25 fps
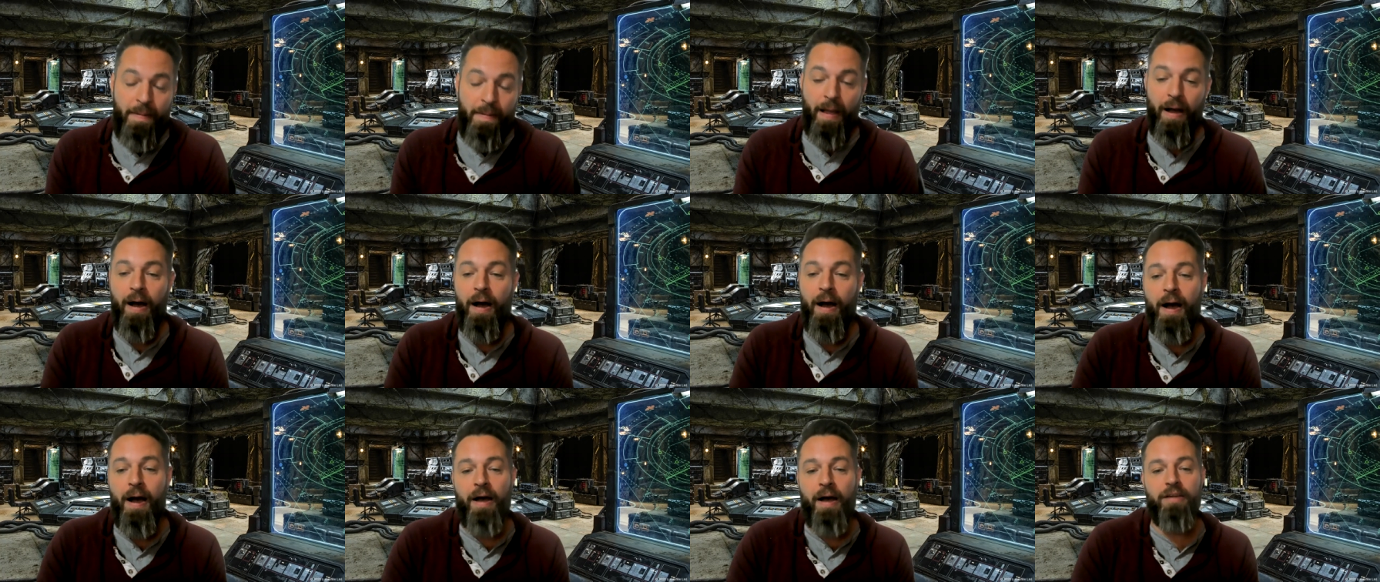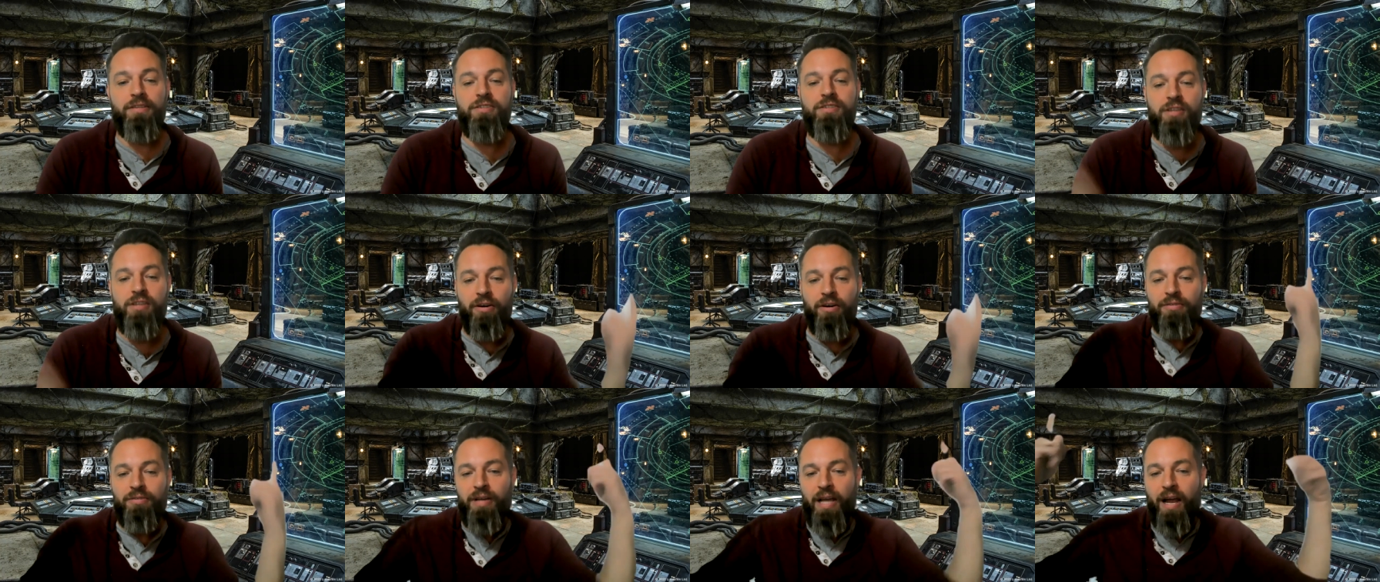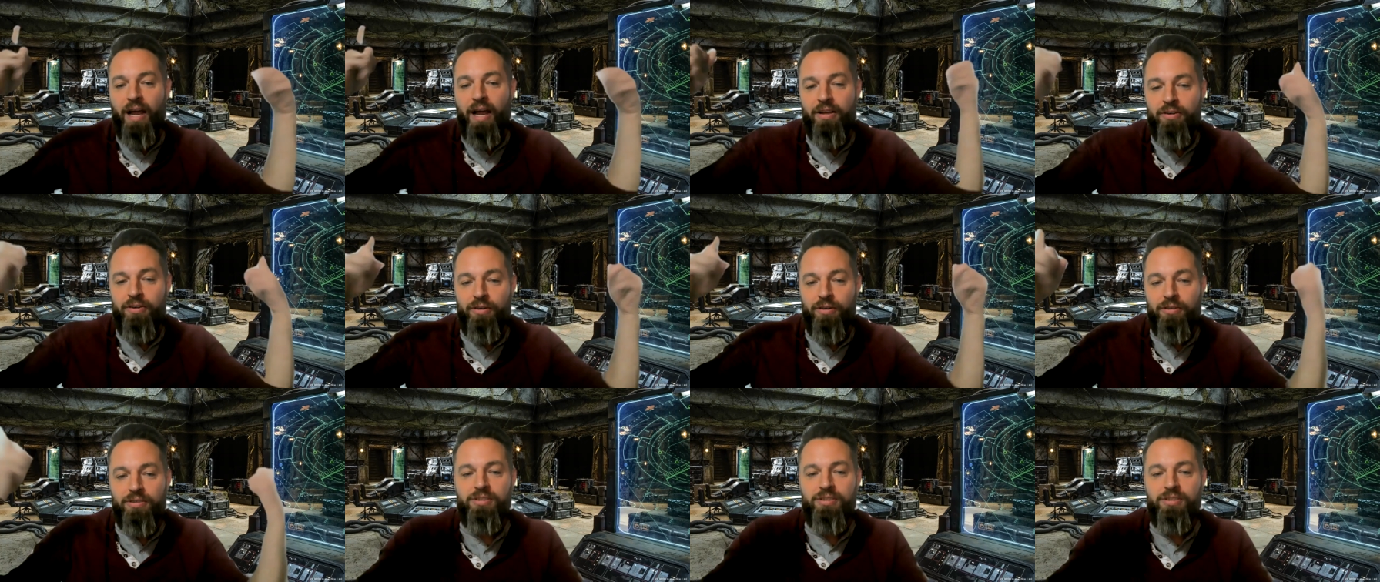uh, so kind of
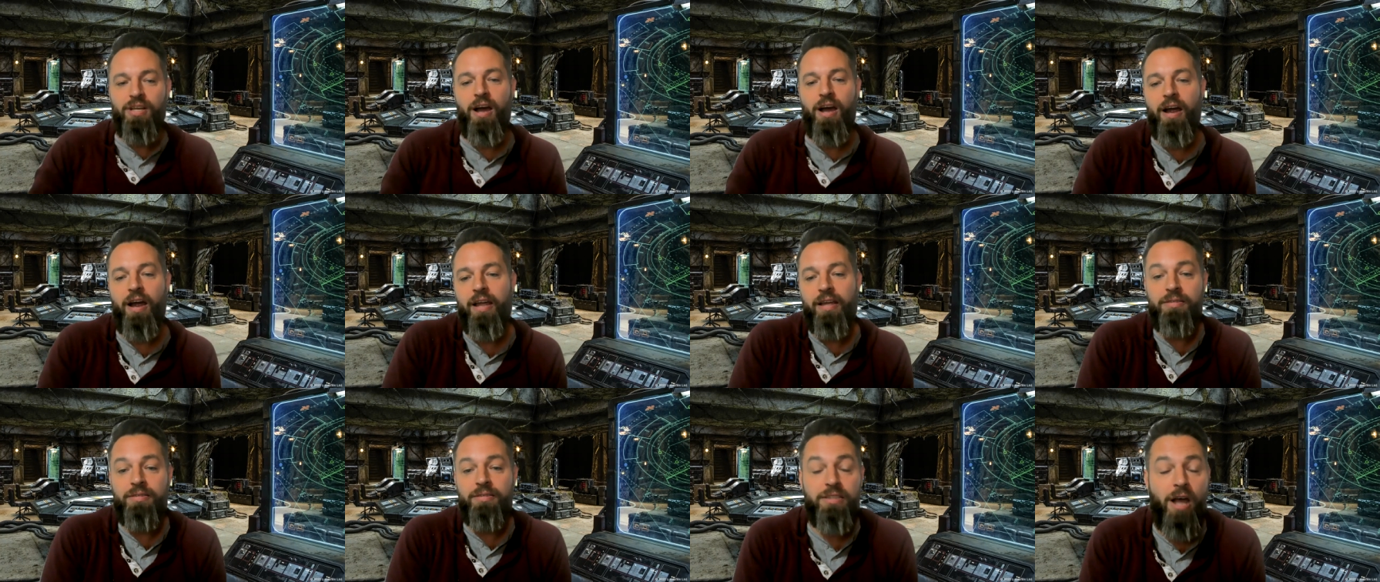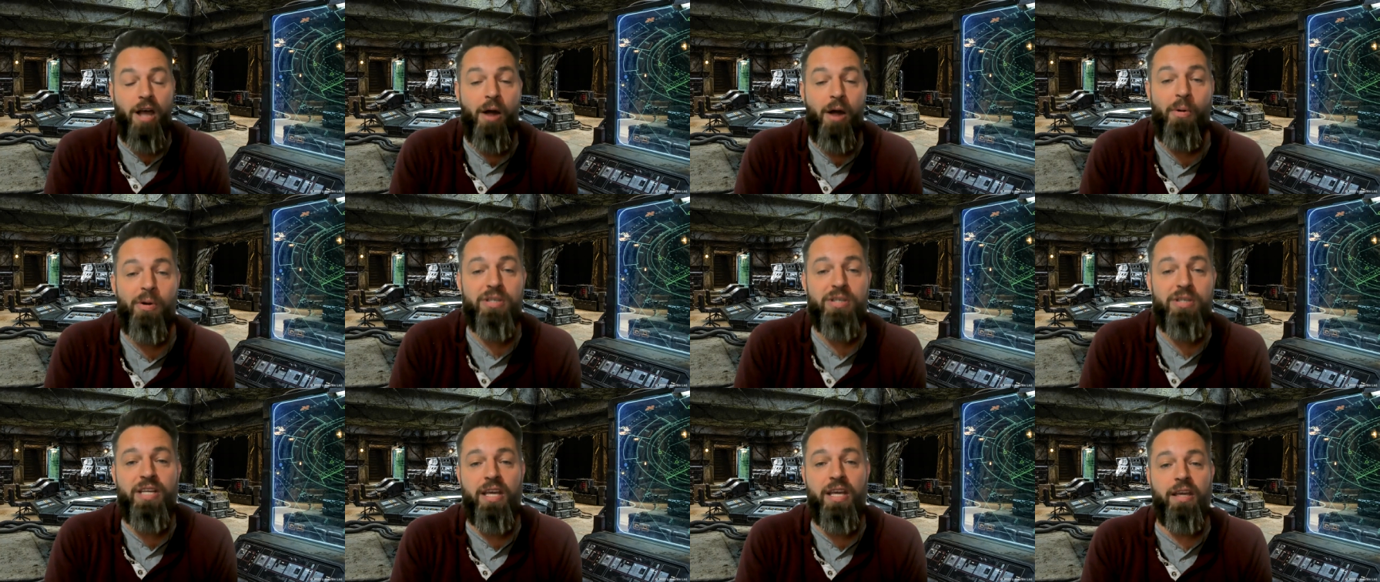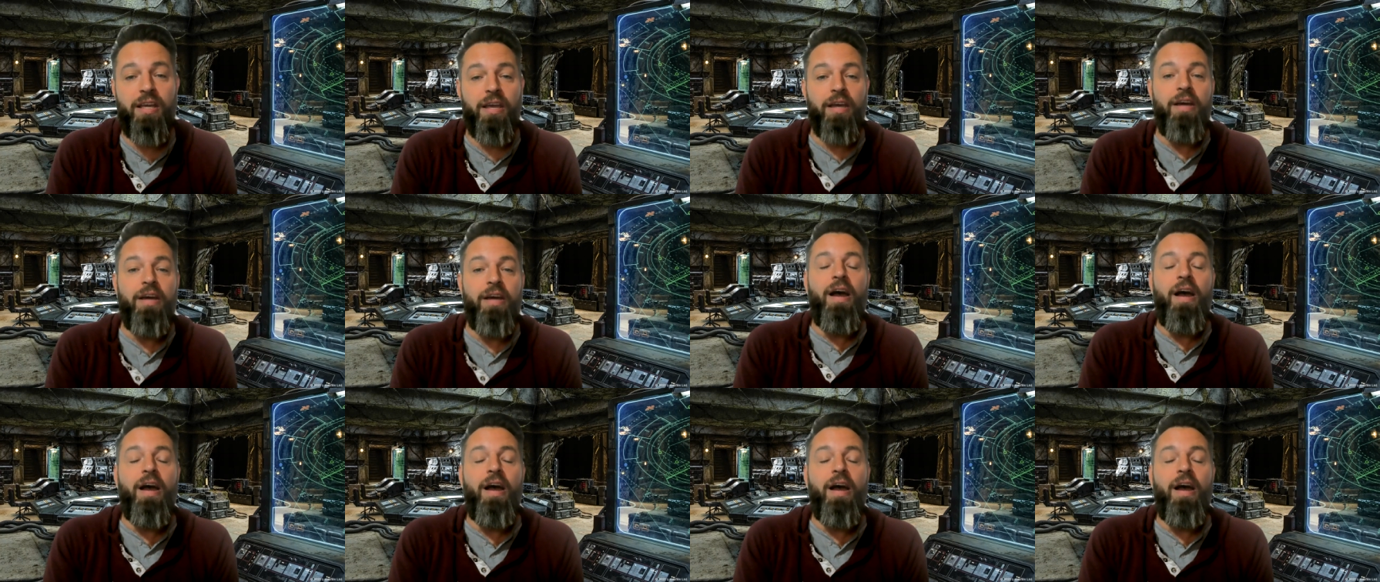cool. Sorry, Star Wars geek.